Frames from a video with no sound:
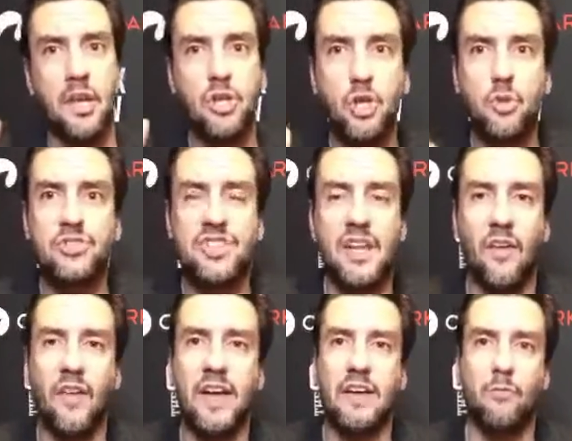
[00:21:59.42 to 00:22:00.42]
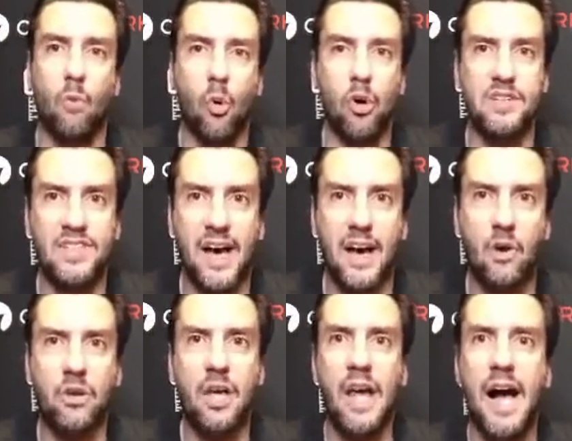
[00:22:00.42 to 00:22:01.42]
UCLA, if Mora is
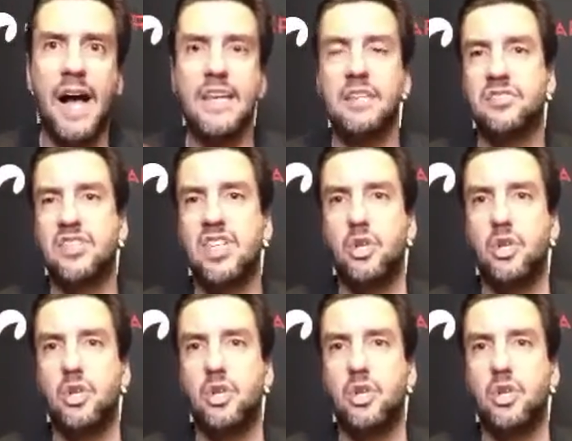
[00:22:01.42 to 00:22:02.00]
out, I can see